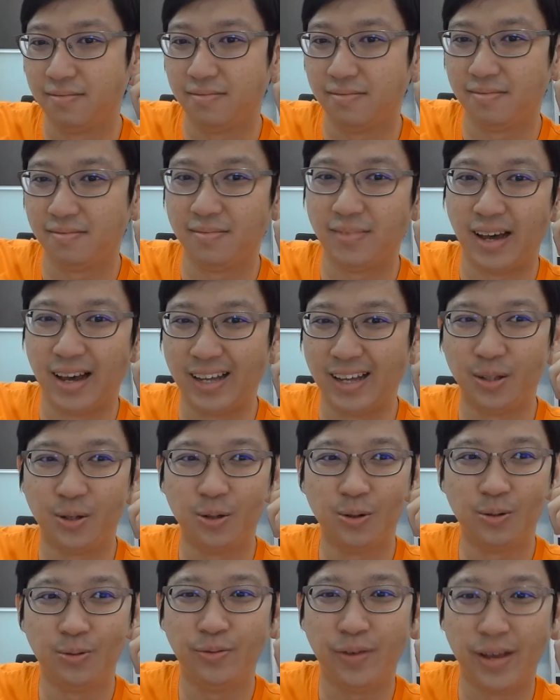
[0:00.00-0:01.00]
I
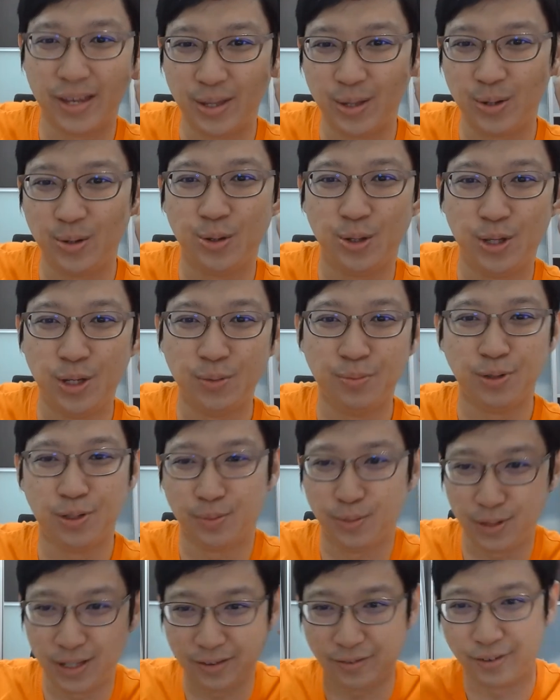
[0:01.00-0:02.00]
know when you do YouTube, you're
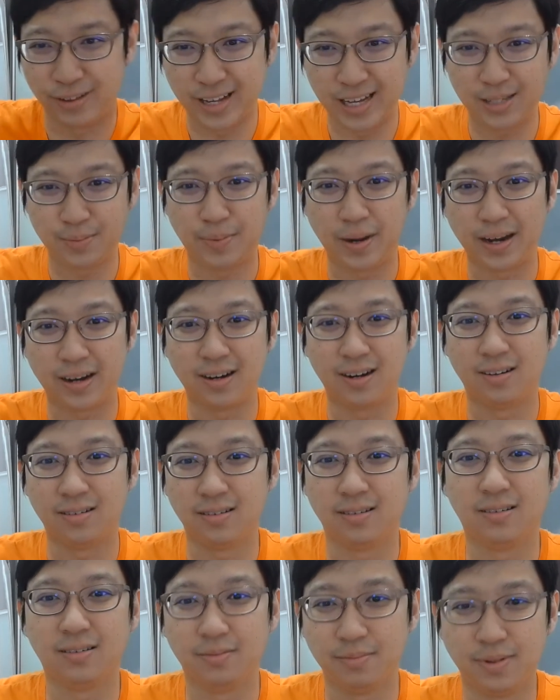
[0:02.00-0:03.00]
supposed to have a nice
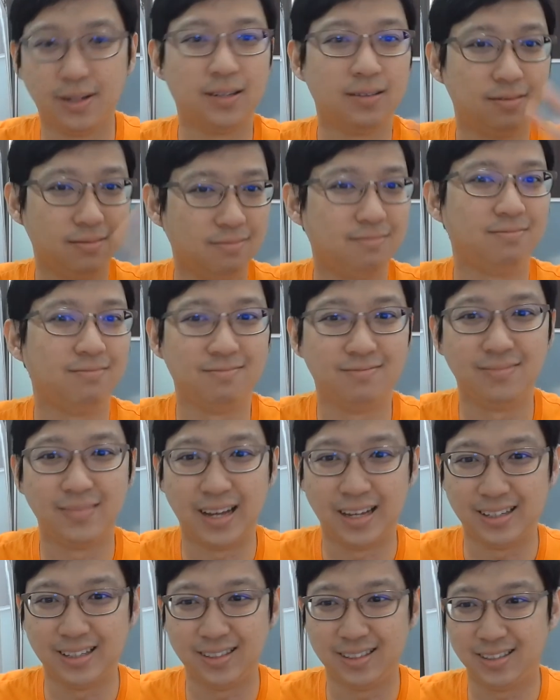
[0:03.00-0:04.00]
background, but
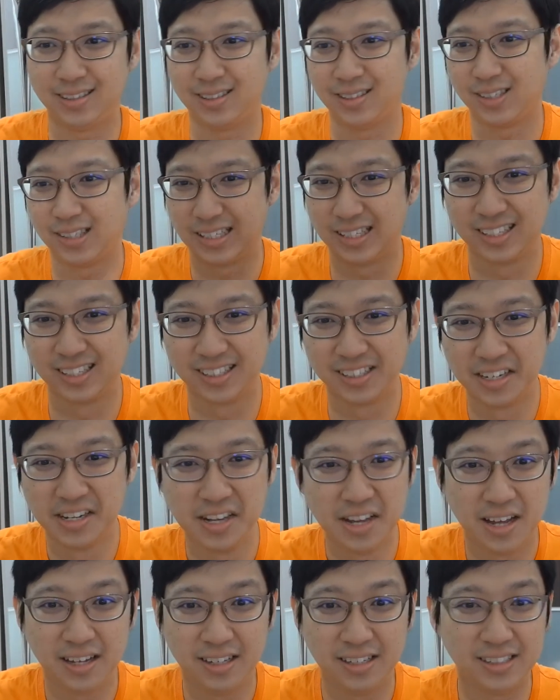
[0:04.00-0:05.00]
yeah, this
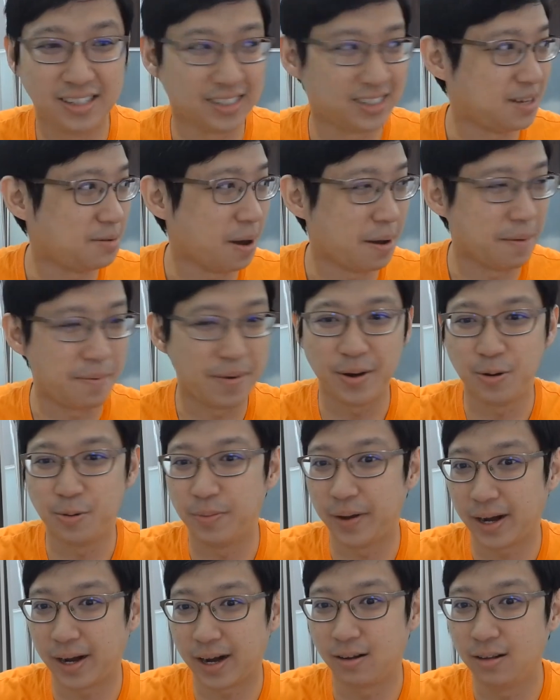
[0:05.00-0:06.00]
is actually my bedroom
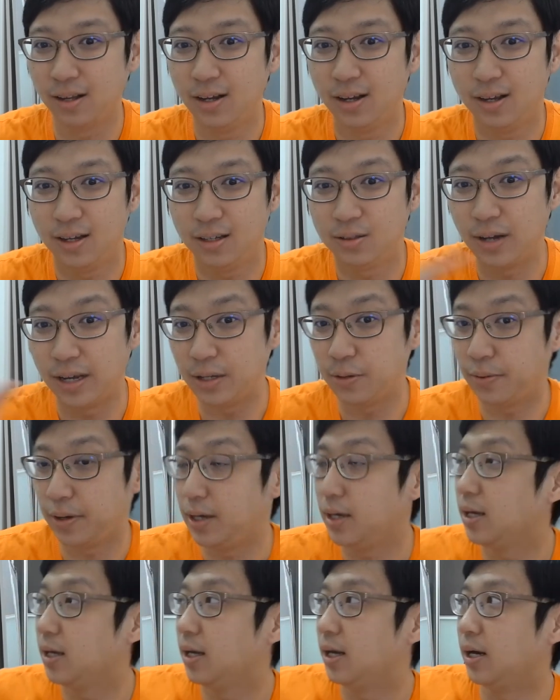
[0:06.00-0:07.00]
background. So
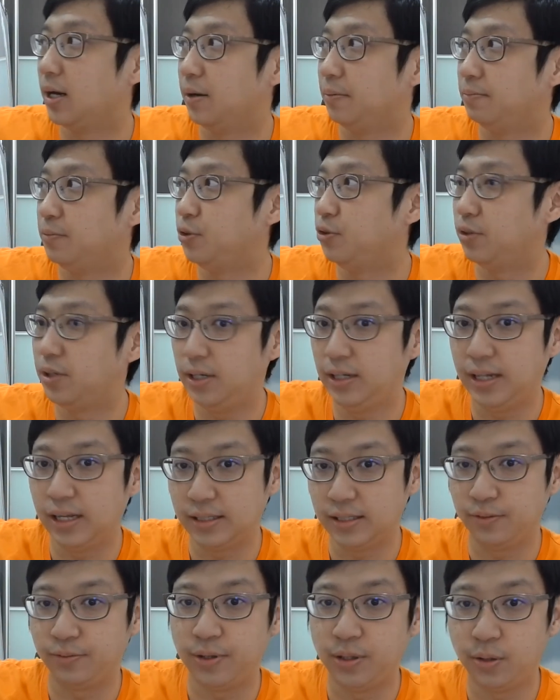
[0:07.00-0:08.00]
anyway, usually
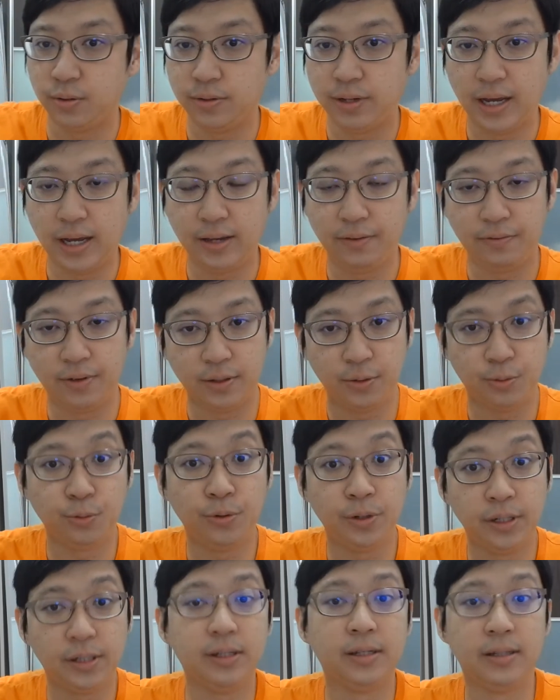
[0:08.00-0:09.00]
there's a window there if you do
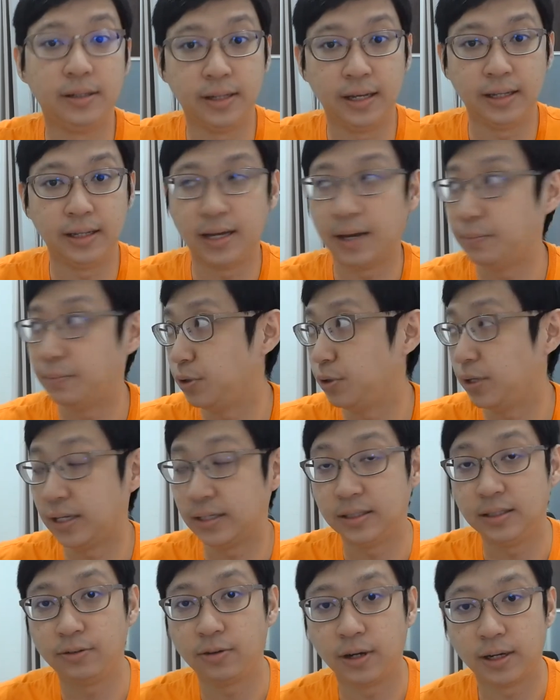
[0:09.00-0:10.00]
it in daytime, so you can
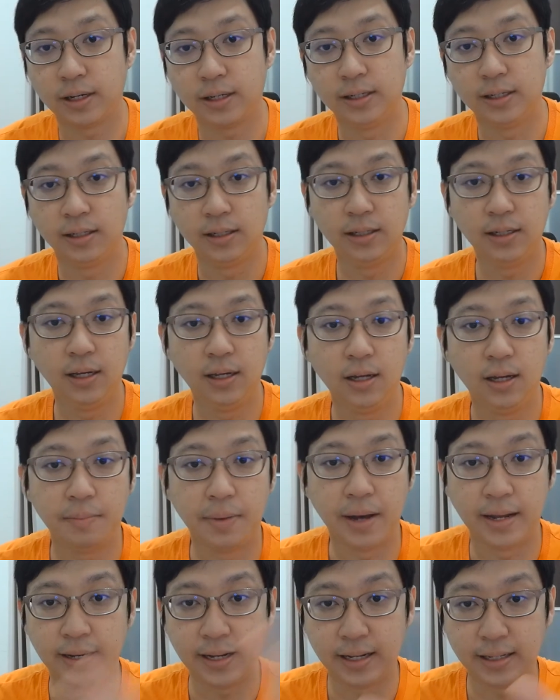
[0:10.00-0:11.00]
see quite clearly.
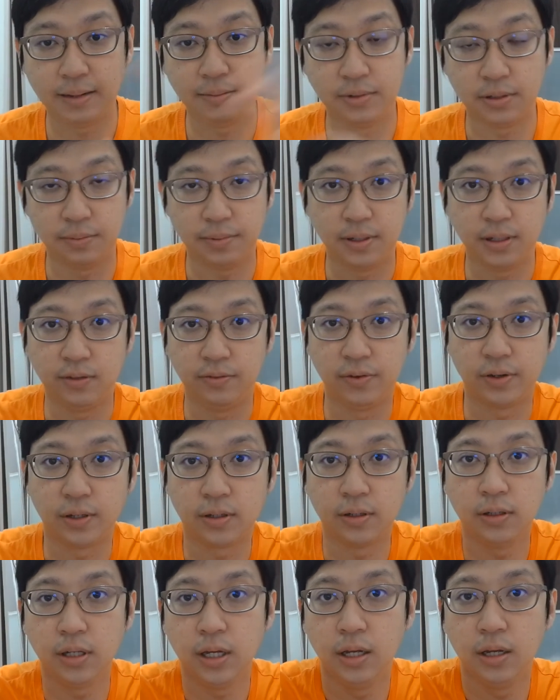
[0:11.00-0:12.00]
But at night time it's a bit
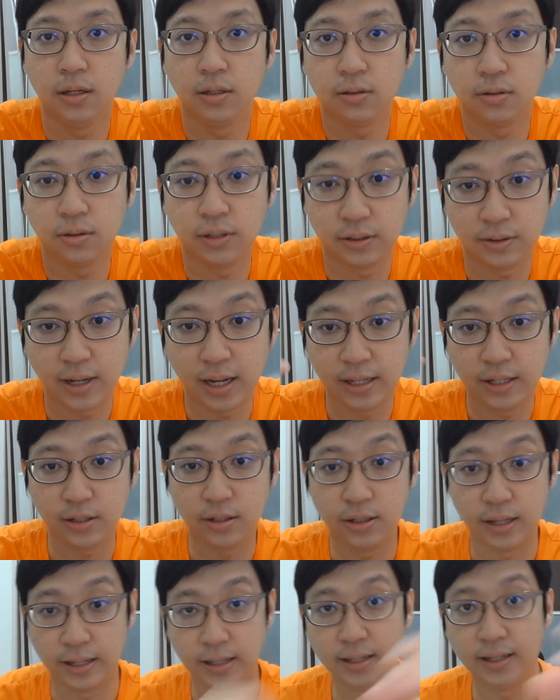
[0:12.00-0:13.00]
difficult, so that's why
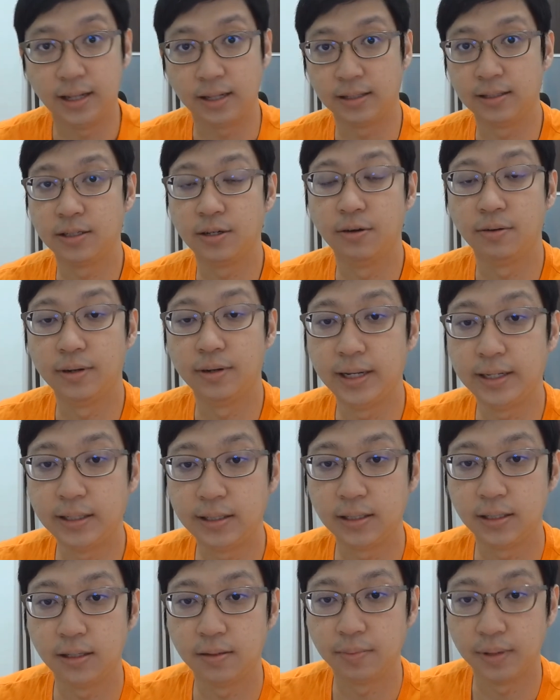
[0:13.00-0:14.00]
I need this kind of
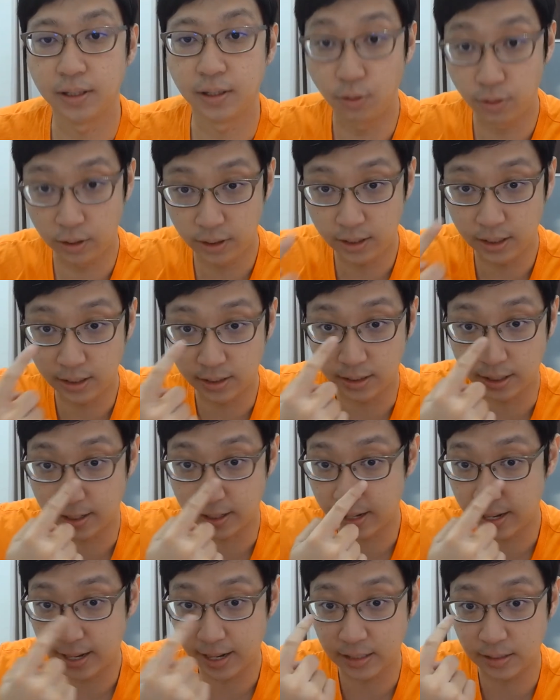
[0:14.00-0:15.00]
light. But the only thing is the
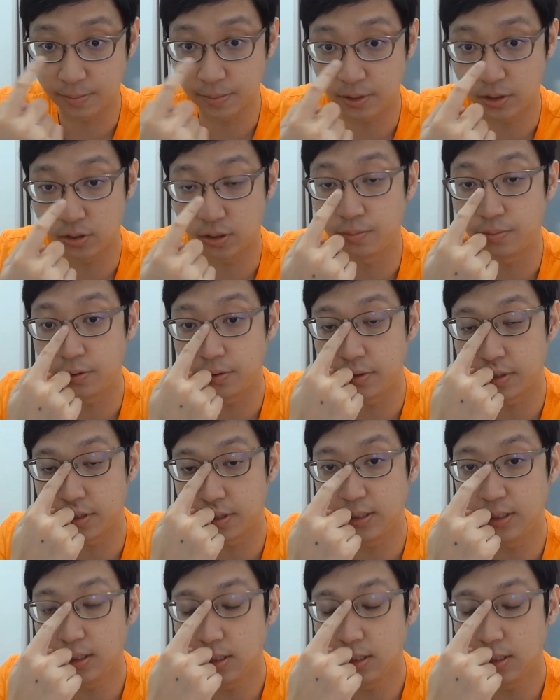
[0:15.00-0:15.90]
glare, as I mentioned previously.